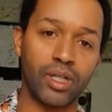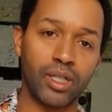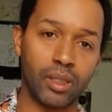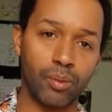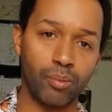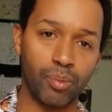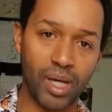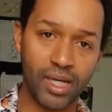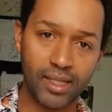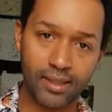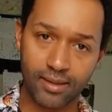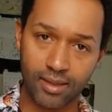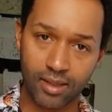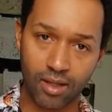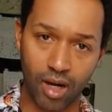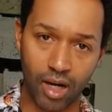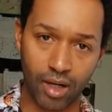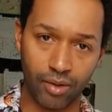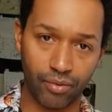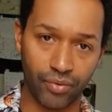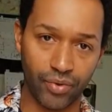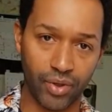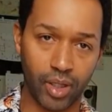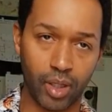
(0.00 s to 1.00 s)
the best
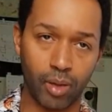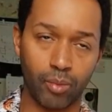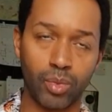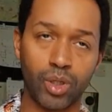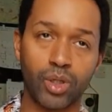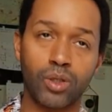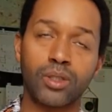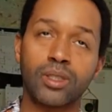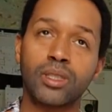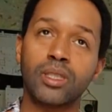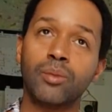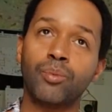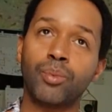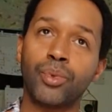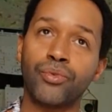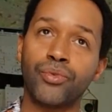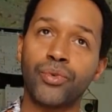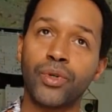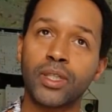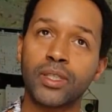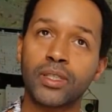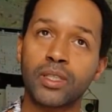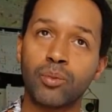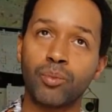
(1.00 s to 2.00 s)
sign for him because he
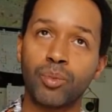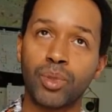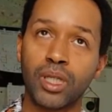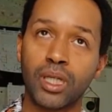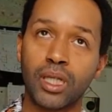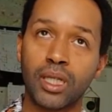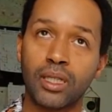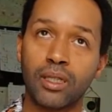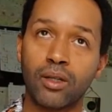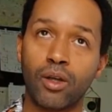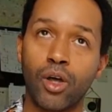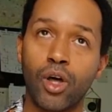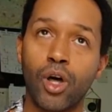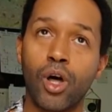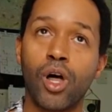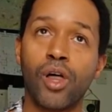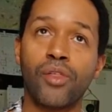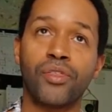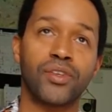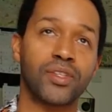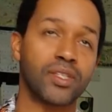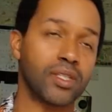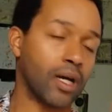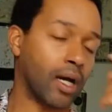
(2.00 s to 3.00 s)
prefers to be in
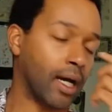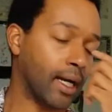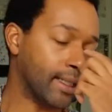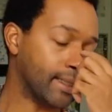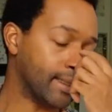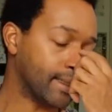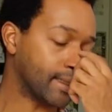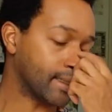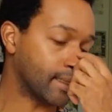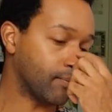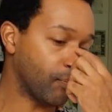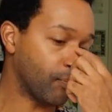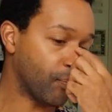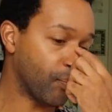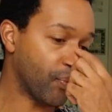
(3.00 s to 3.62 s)
earth signs